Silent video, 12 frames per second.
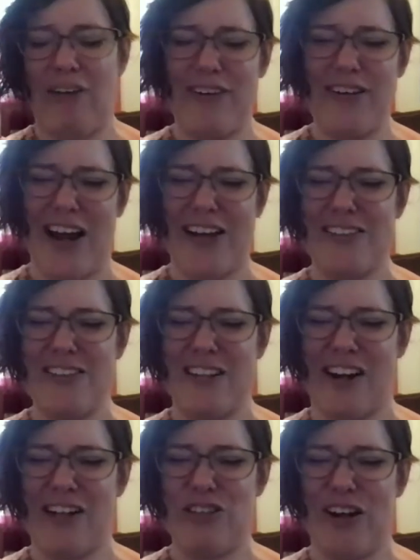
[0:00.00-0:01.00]
Texas
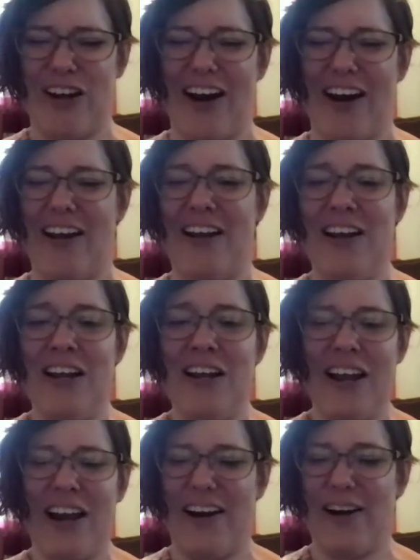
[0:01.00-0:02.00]
country kind
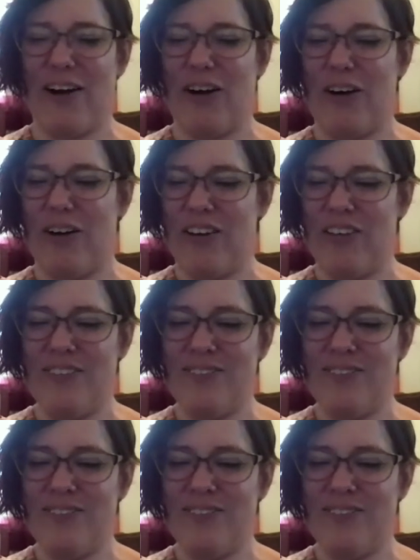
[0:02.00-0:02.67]
of girl.